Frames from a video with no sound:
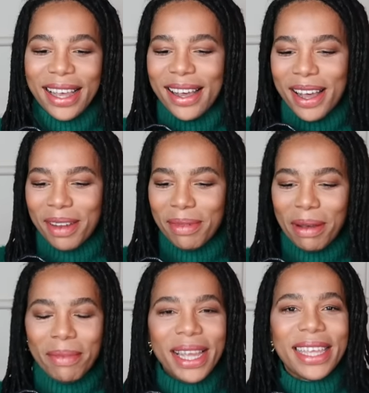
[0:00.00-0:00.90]
Um,
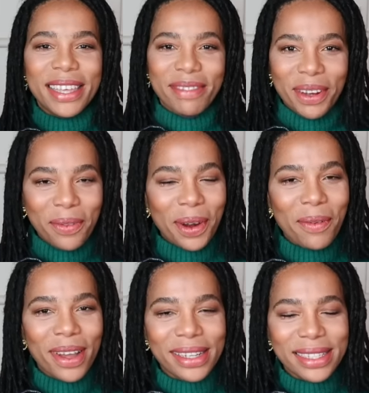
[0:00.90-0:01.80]
my evening wear
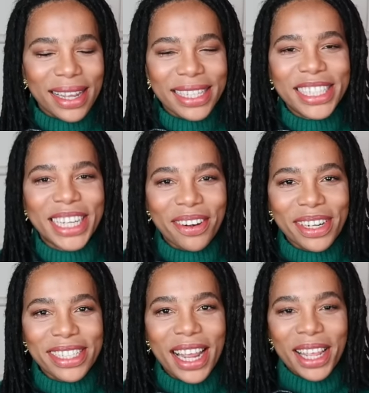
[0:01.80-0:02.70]
ones, I
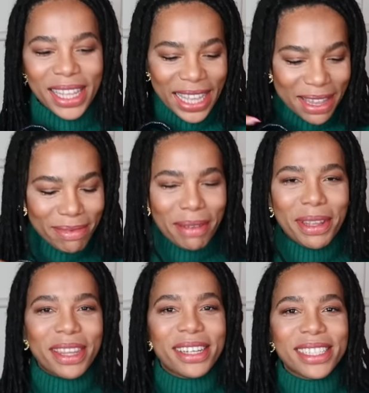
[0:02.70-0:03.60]
cherish. I keep them
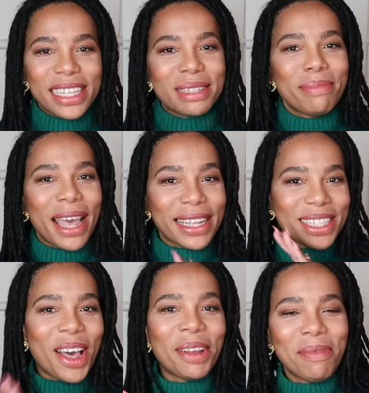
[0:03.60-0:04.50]
in their dust bags
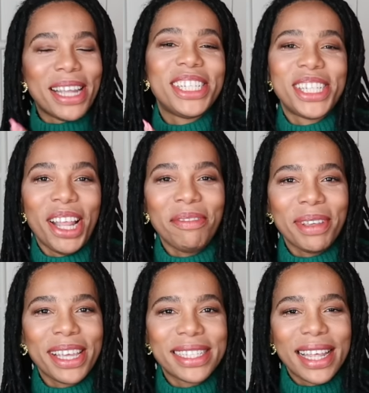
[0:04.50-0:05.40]
on my shelf
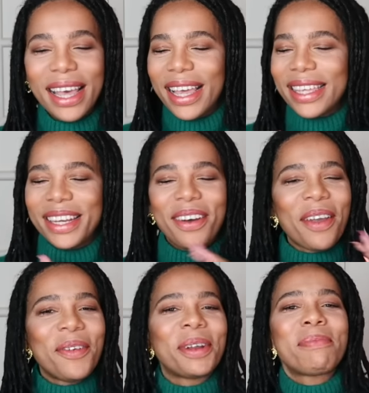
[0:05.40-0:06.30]
because, you know,
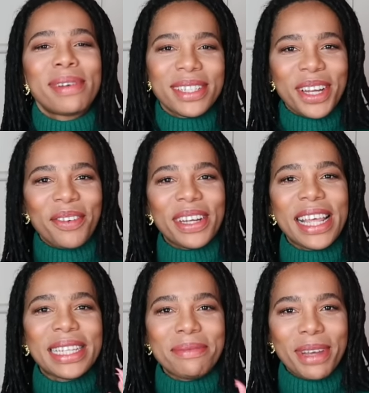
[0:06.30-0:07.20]
I want to preserve it
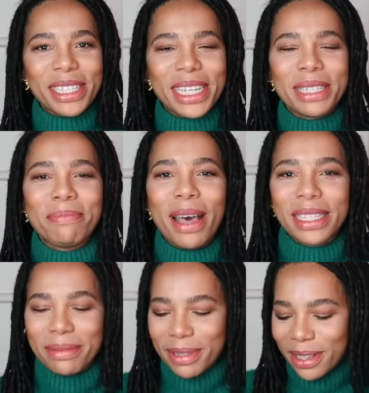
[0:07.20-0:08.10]
as much as
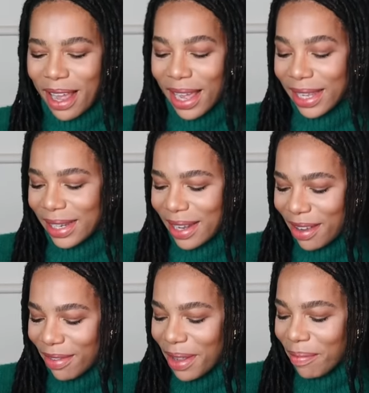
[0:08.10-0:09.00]
possible. I
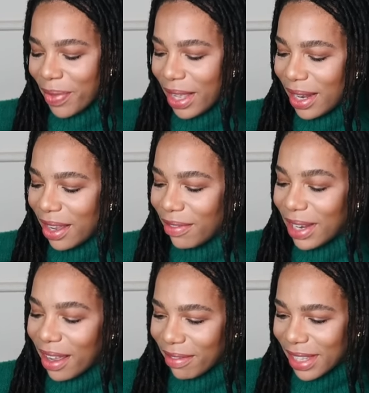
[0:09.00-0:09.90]
love love,
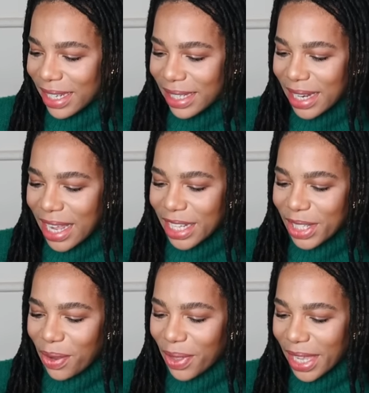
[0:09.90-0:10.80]
love this.
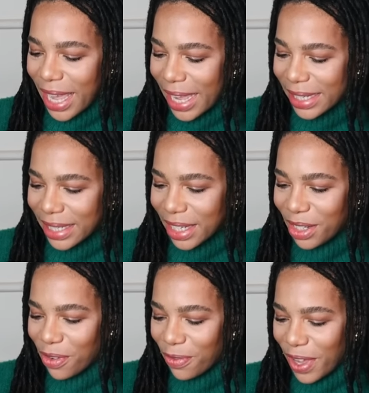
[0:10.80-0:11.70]
So the Kate is a
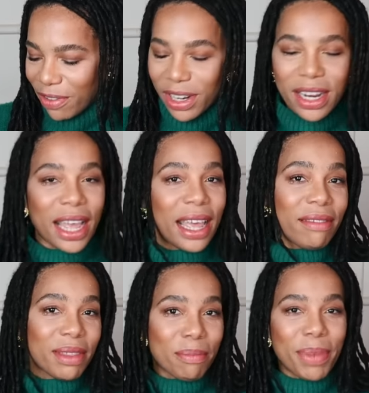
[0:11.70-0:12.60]
new favorite. I
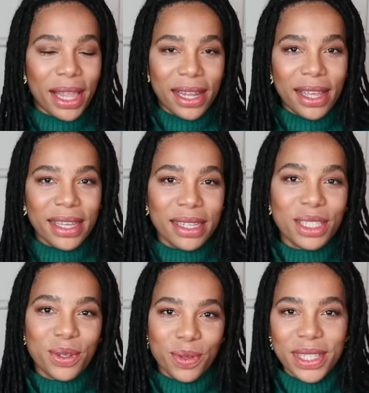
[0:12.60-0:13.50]
have the Bella in
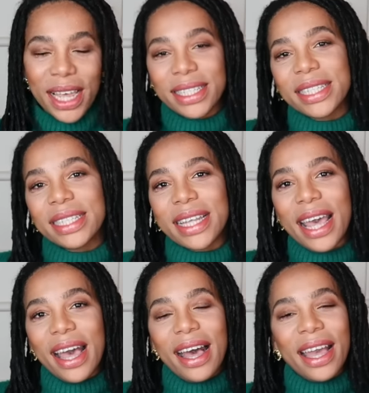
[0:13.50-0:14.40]
two sizes.
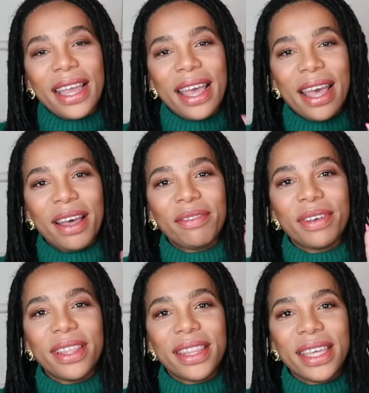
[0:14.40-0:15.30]
I have
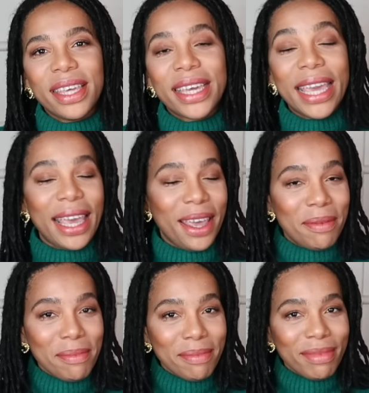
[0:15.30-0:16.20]
the
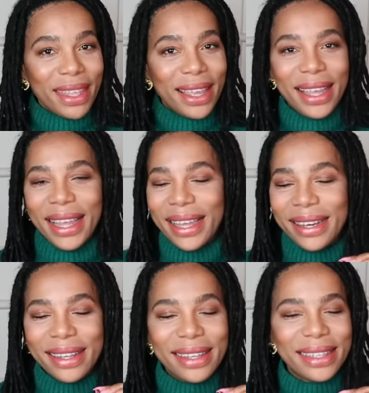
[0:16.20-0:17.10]
Kim
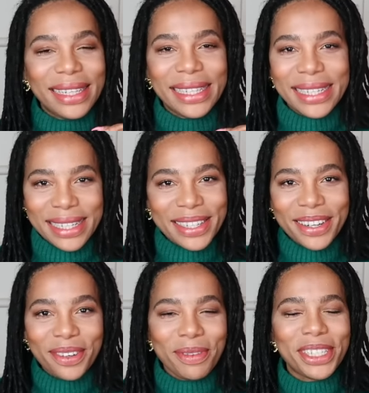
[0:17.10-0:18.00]
in
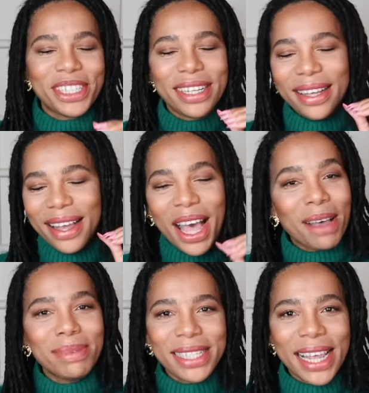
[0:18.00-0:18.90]
Lizard, which
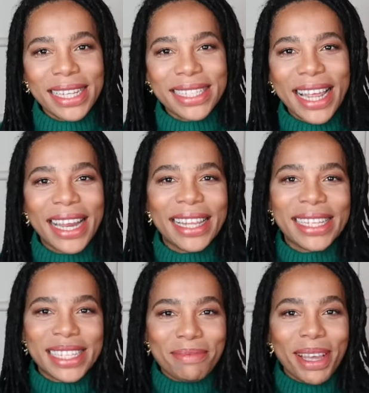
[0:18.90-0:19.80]
obsessed, and
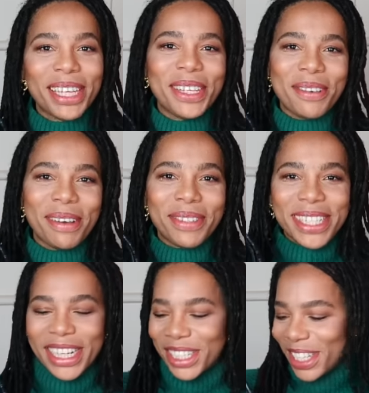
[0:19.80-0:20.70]
this is my new
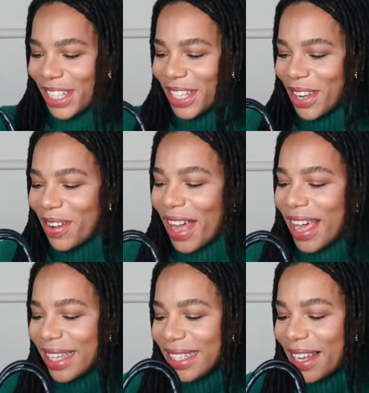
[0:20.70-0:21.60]
obsession. So
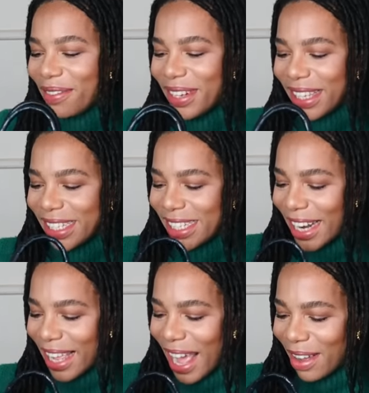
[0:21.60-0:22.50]
definitely
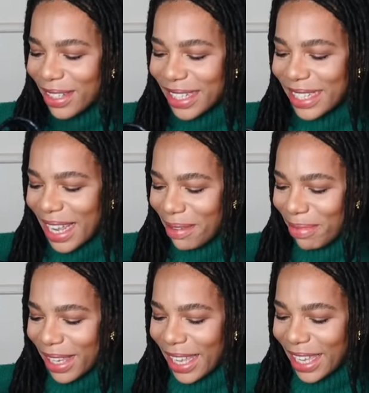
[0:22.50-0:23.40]
check out Teddy
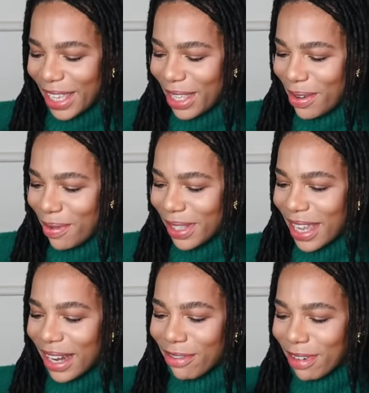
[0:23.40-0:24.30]
Blake. You will
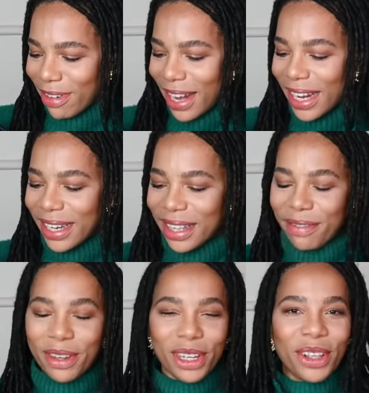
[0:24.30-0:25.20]
not regret it.
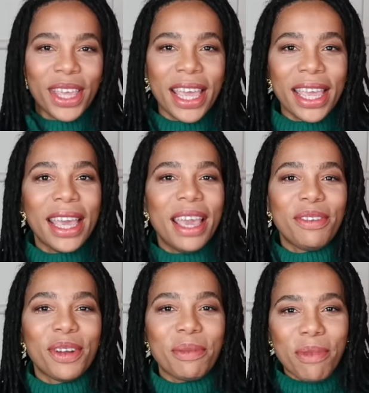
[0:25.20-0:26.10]
If you're looking, if
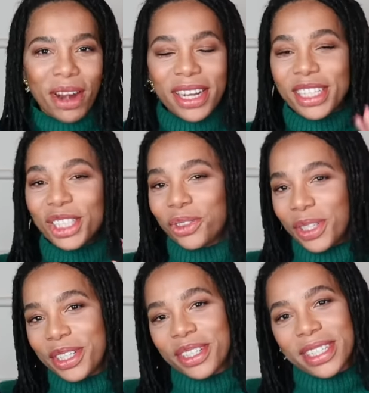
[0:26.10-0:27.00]
you're in the market to
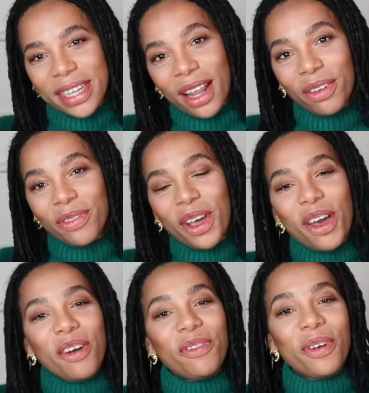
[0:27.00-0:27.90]
treat yourself
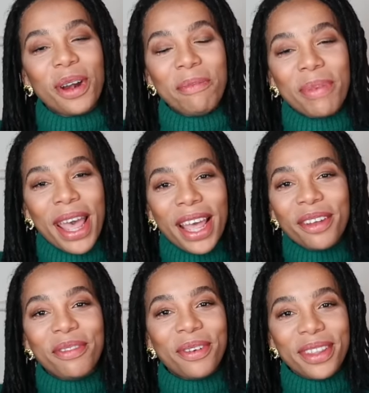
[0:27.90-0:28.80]
for a
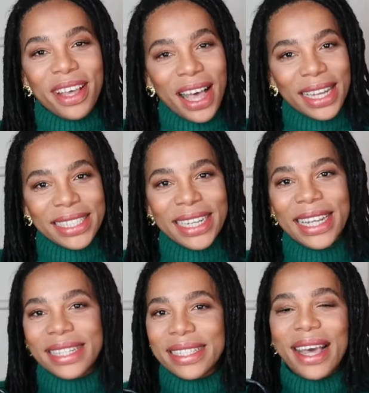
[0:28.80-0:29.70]
bag for the
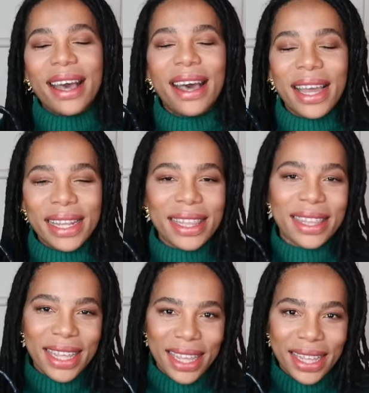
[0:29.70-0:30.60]
holidays, I
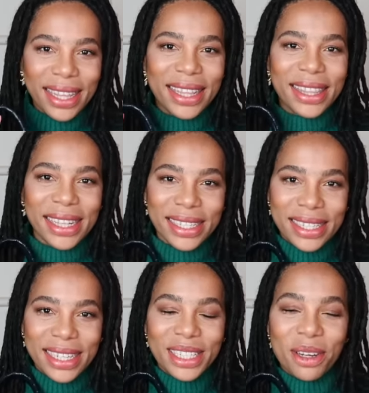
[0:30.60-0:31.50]
think
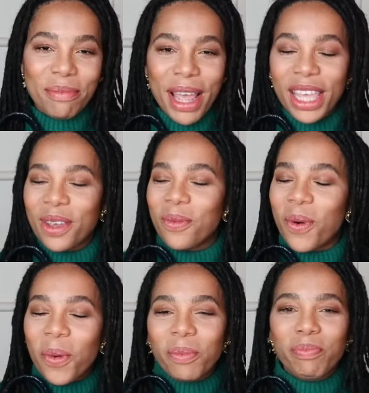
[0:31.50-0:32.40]
this is your bag. You
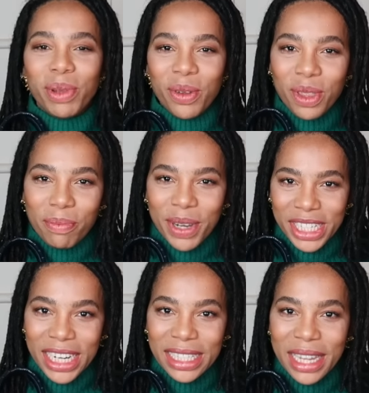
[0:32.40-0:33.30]
won't blow the
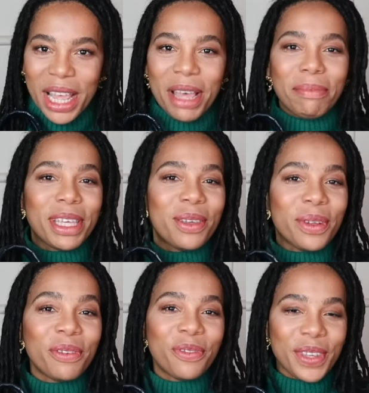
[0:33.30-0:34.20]
budget, but you
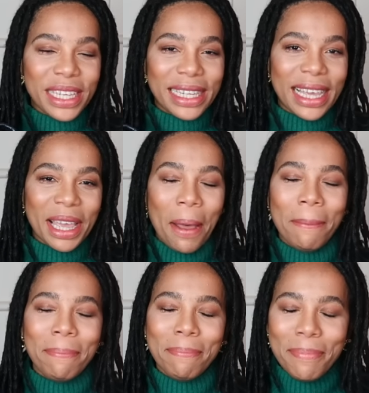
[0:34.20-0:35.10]
will feel like a
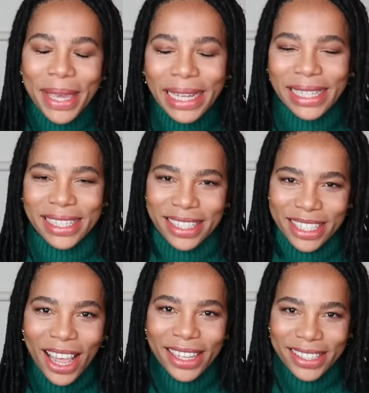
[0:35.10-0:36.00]
million
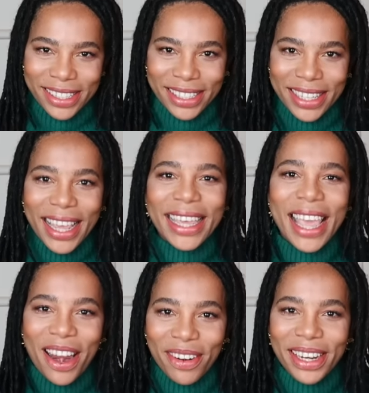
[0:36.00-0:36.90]
dollars
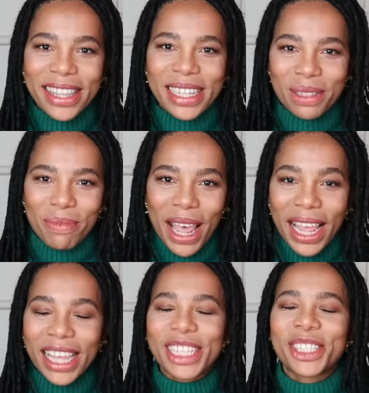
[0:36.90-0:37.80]
carrying this
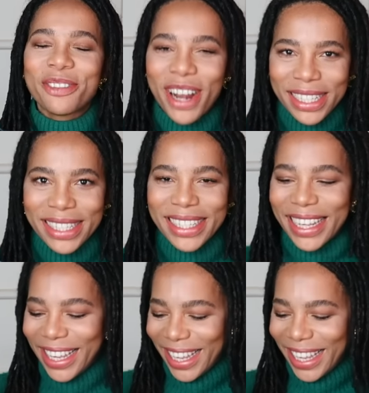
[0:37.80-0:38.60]
bag. Trust.